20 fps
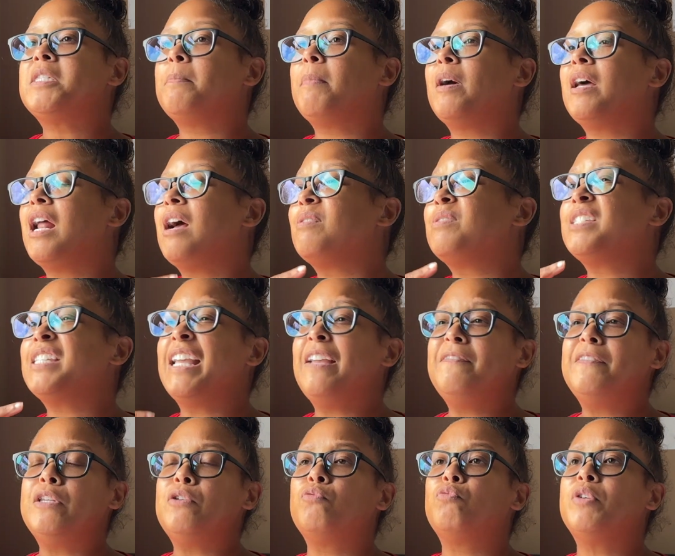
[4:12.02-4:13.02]
about how
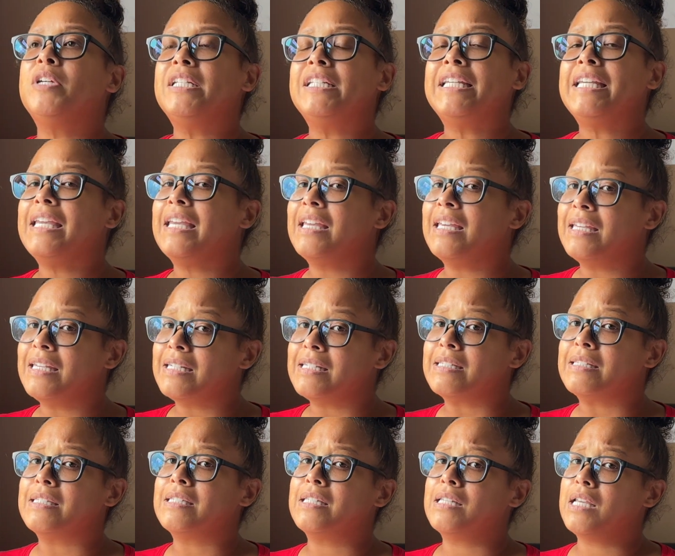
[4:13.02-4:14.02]
safety really
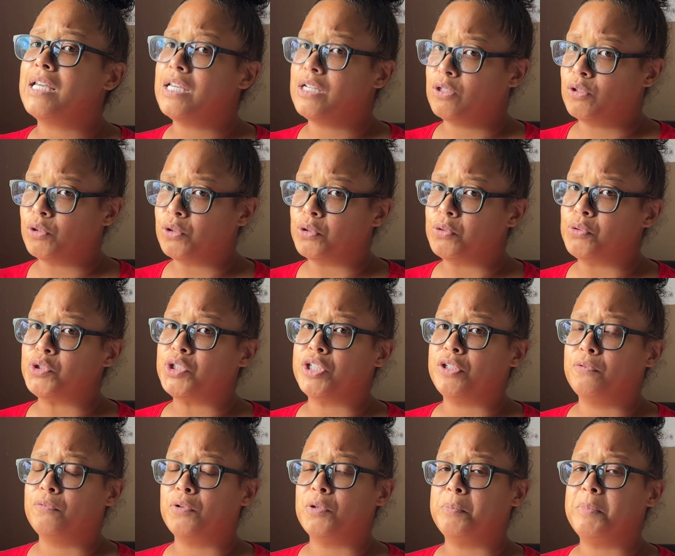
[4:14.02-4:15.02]
is an
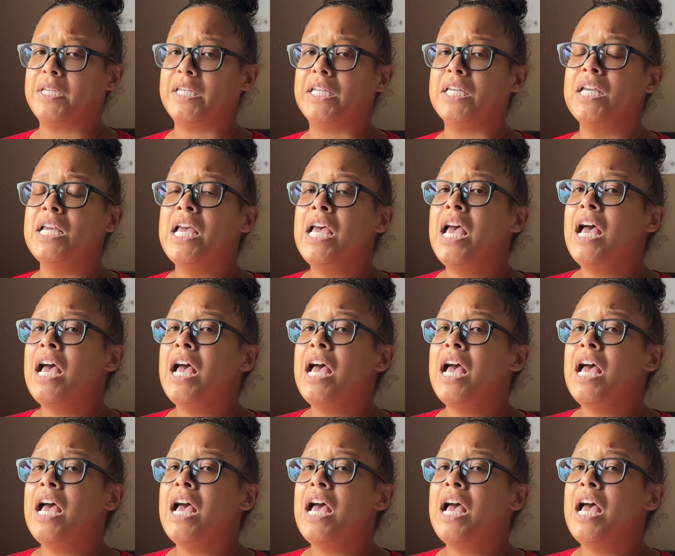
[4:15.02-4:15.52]
illusion for me.